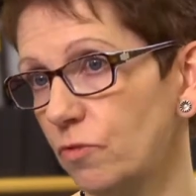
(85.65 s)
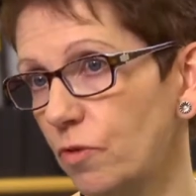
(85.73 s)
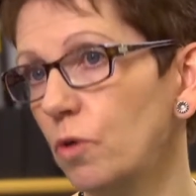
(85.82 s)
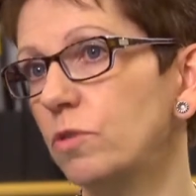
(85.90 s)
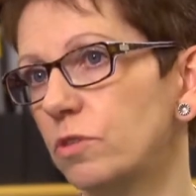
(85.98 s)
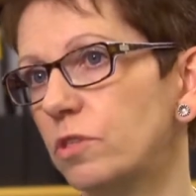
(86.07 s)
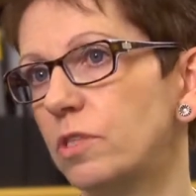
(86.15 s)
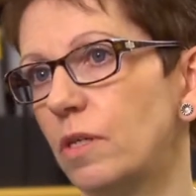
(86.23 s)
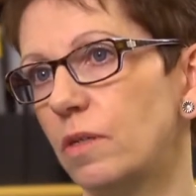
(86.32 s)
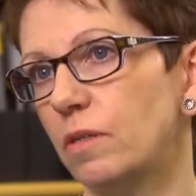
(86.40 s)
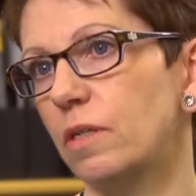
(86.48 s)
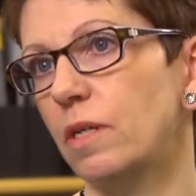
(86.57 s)
focus
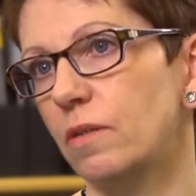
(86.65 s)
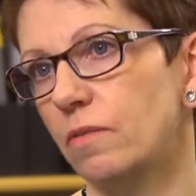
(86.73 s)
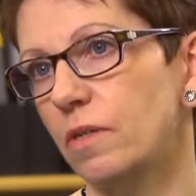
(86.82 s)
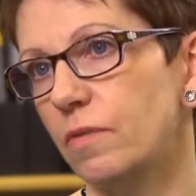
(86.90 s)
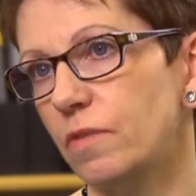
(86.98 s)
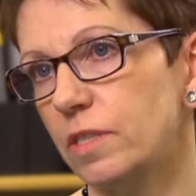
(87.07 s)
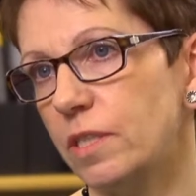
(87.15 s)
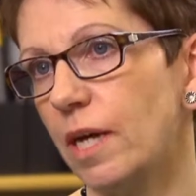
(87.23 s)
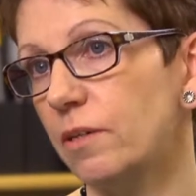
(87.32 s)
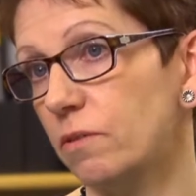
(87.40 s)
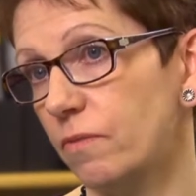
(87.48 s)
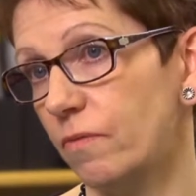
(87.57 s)
in this
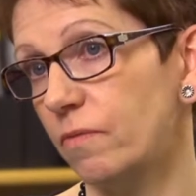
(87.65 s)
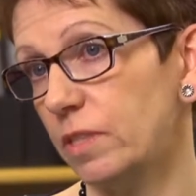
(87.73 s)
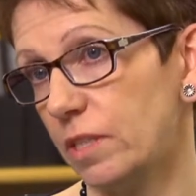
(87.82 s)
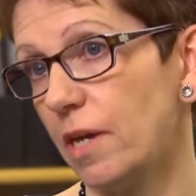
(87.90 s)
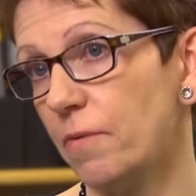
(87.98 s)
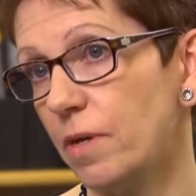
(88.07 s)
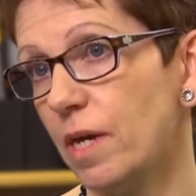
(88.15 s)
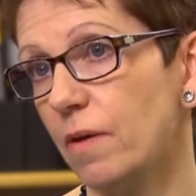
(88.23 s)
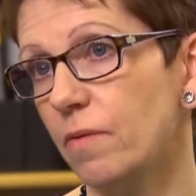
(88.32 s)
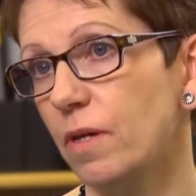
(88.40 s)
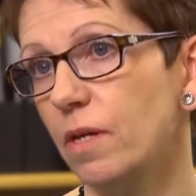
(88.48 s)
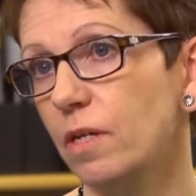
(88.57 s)
kind of this area.